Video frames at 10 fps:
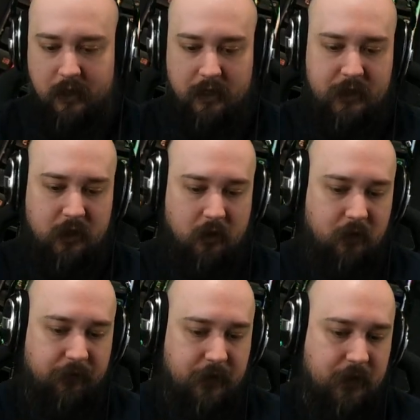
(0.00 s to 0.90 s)
the XLR
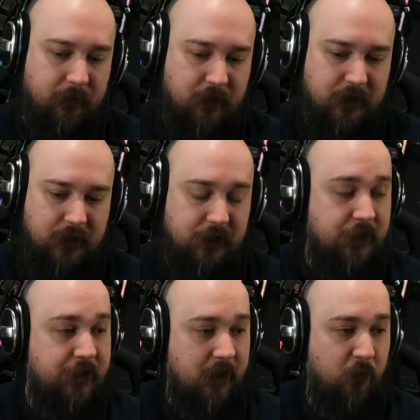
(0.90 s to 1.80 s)
interface I'm using is the
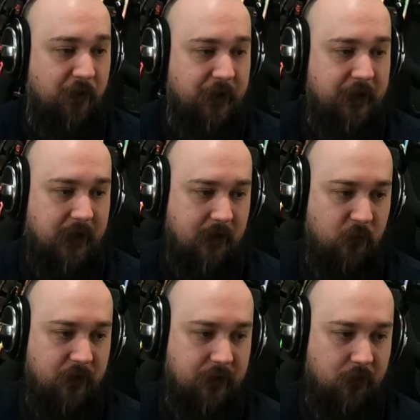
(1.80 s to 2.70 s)
same one that came
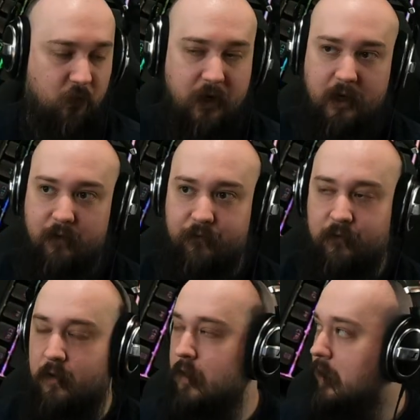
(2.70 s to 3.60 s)
with the Wave